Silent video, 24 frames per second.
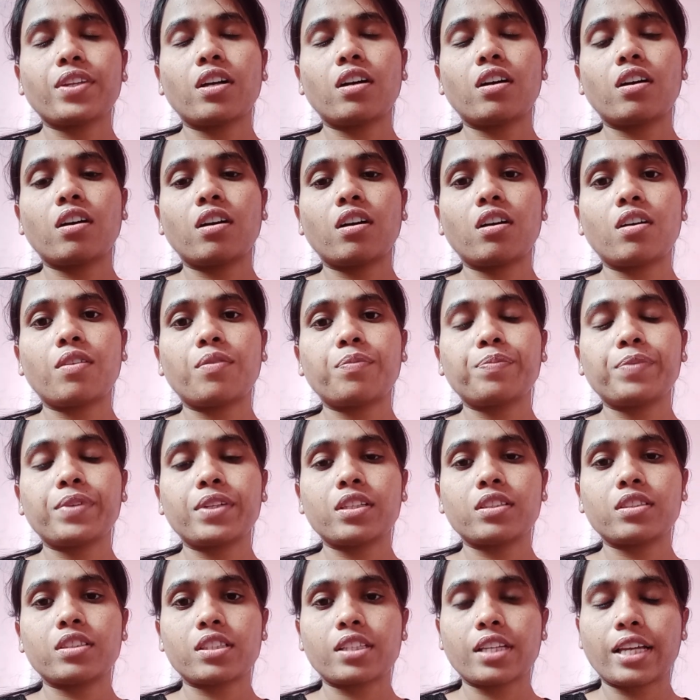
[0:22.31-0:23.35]

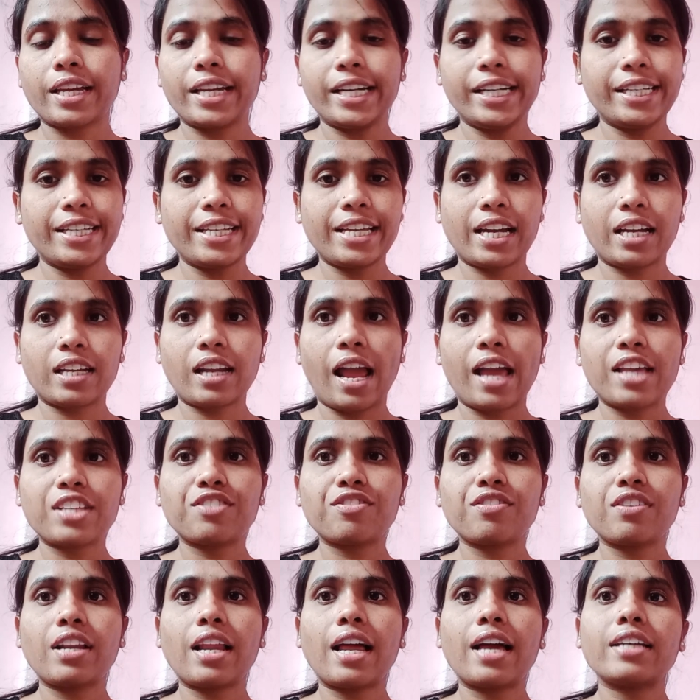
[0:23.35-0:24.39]
means ADR,
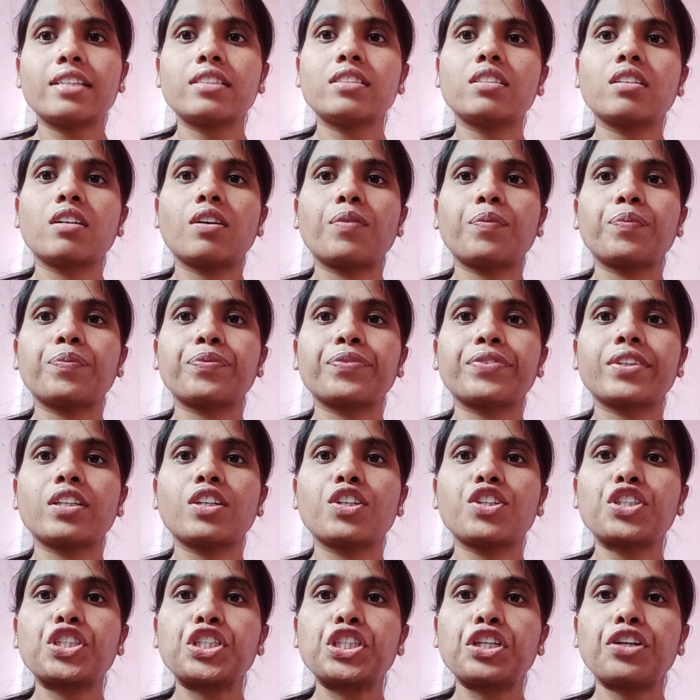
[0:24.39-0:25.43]
as well as
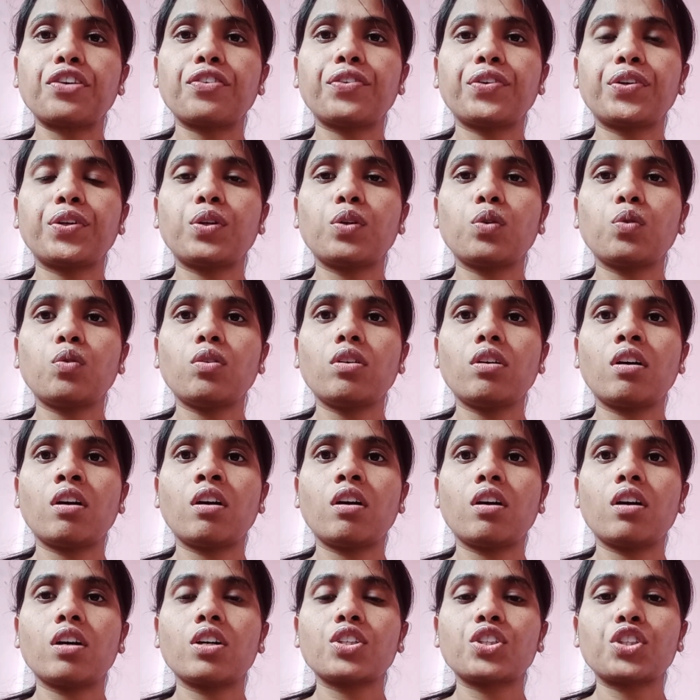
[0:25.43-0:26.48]
the shift to
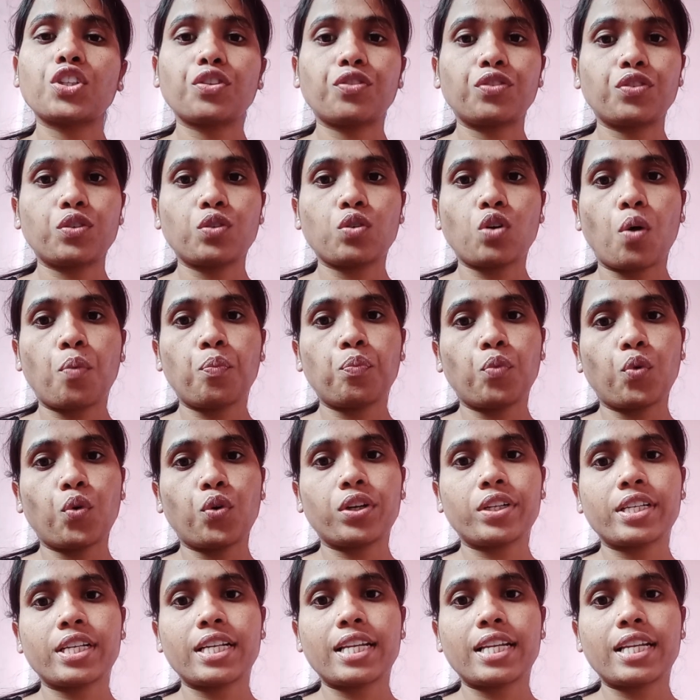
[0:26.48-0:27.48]
a more